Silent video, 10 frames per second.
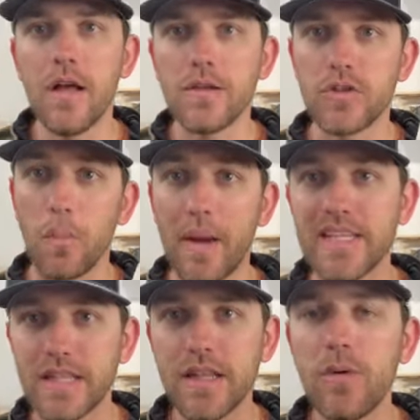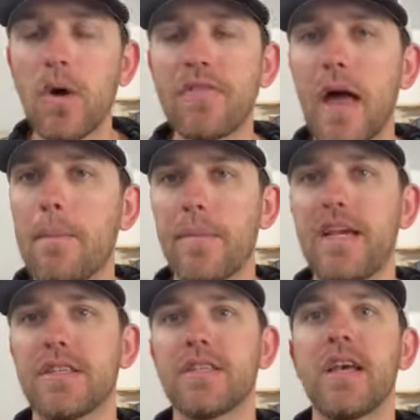So basically what that
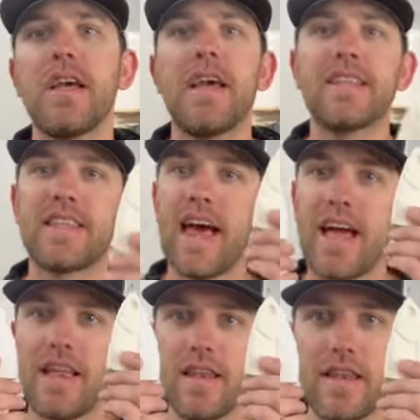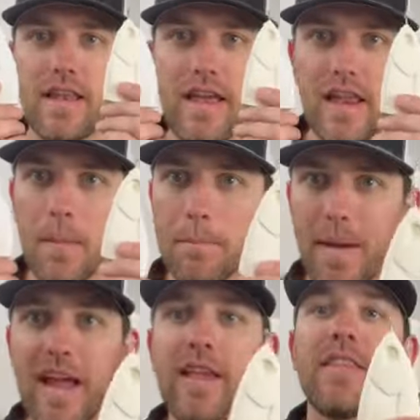means is that in a
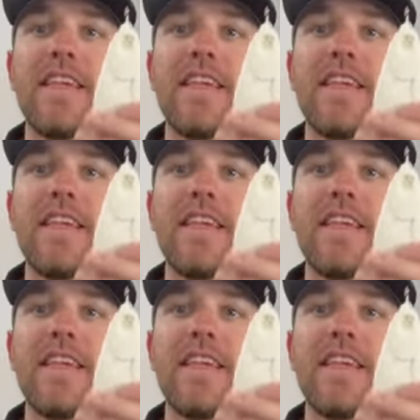bait the